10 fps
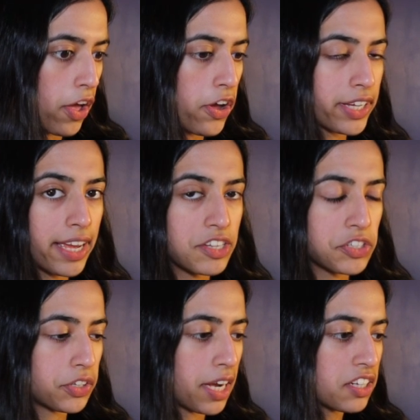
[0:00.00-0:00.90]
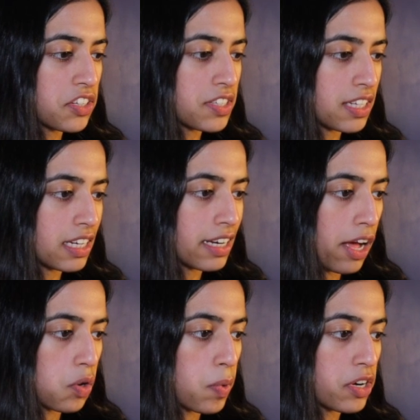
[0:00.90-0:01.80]
Okay, so can you see
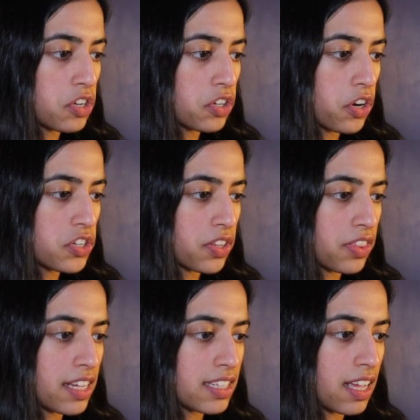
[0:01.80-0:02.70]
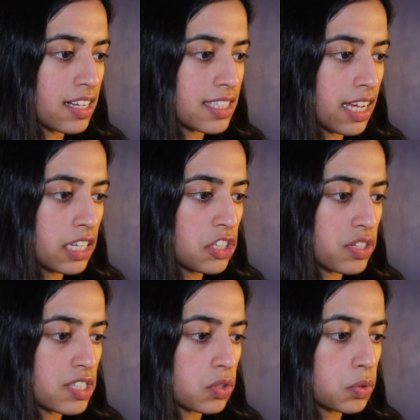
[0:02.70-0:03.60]
now when you go to things like
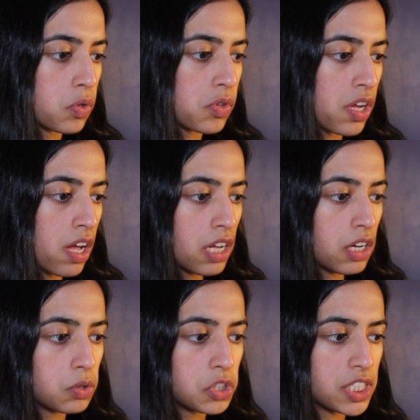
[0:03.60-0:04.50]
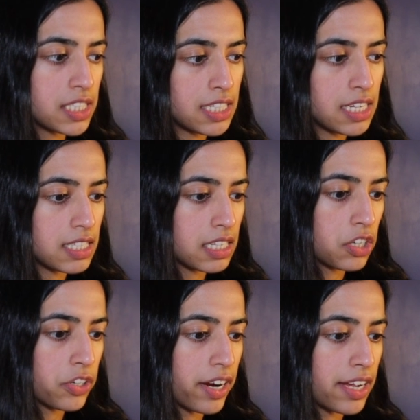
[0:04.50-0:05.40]
secondary schools or
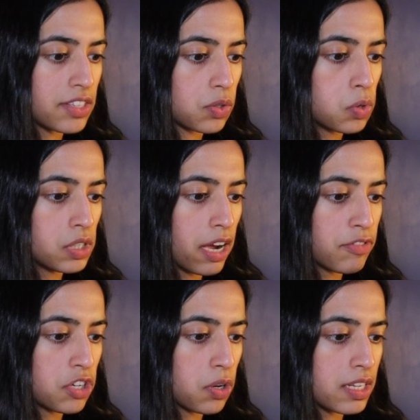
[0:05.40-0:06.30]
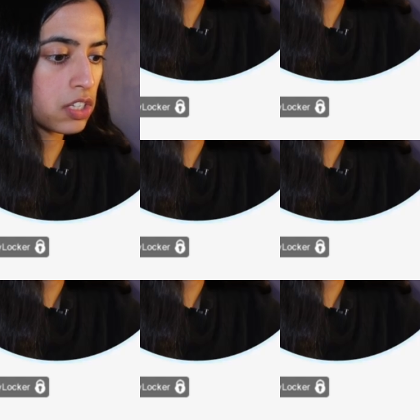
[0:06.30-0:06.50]
GCSE grades, all you have to do is